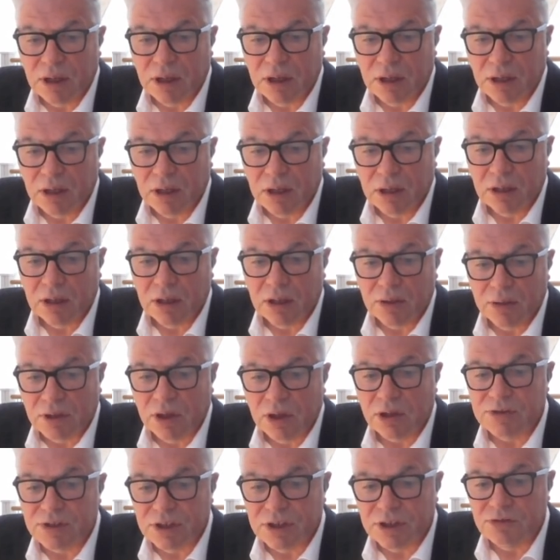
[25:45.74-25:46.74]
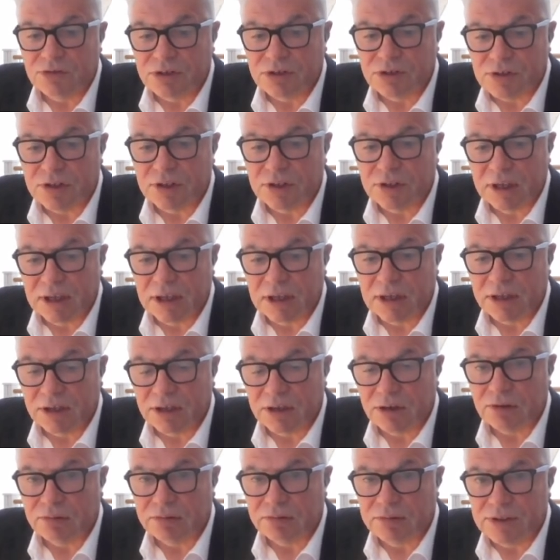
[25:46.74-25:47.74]
and those interested in
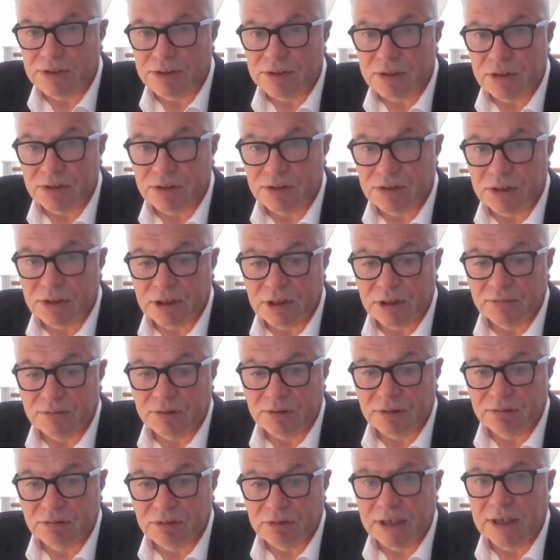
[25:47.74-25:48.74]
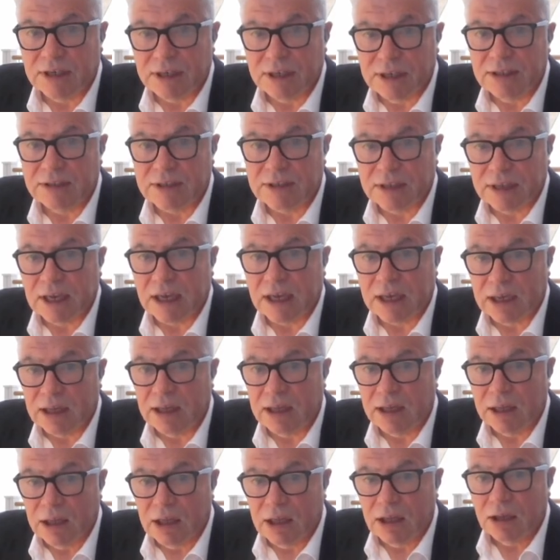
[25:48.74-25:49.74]
clinical research delivery, really need to get
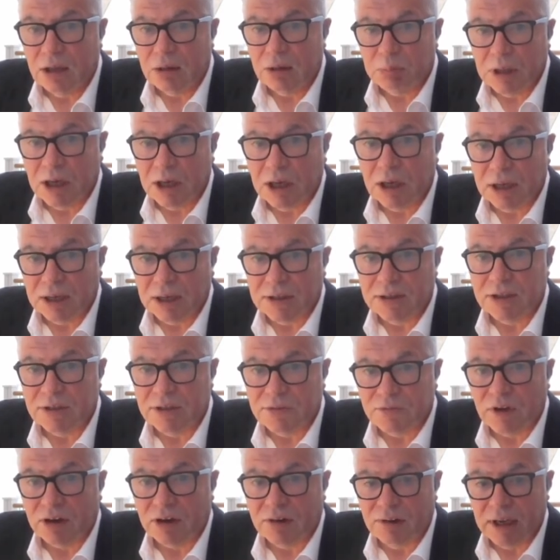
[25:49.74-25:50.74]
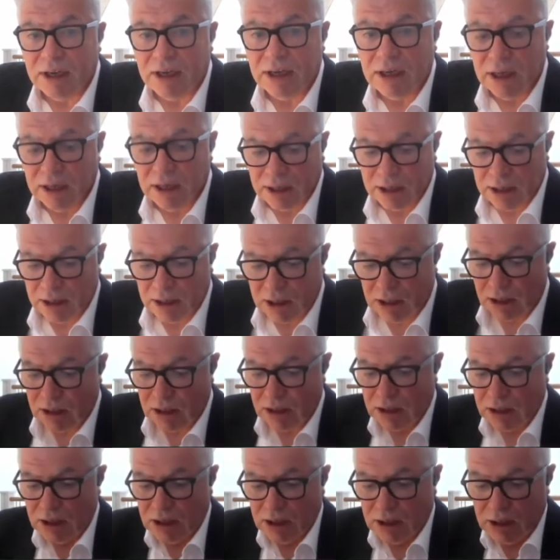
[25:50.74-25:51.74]
behind this very
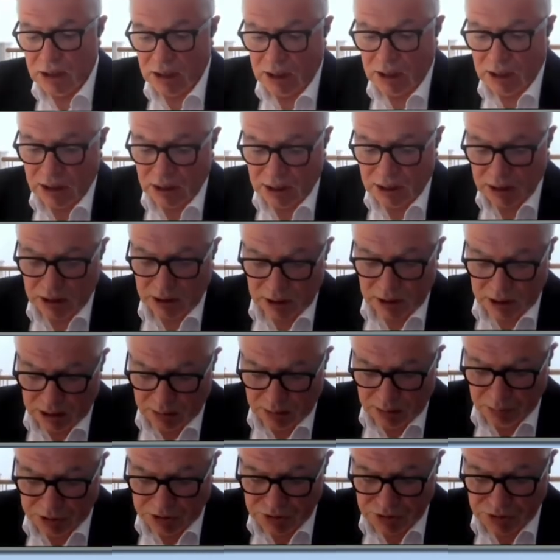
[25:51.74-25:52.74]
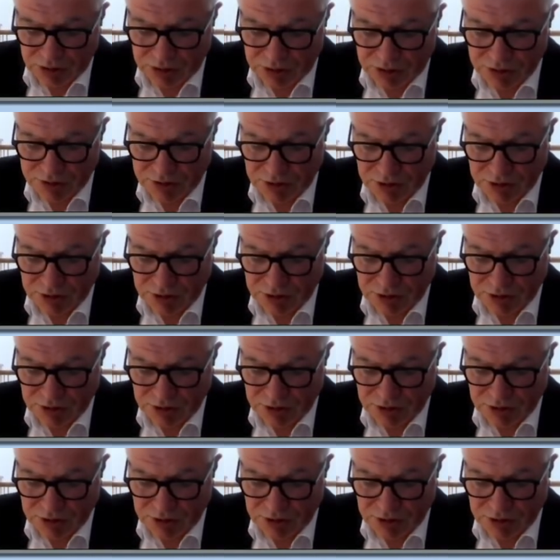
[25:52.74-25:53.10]
ambitious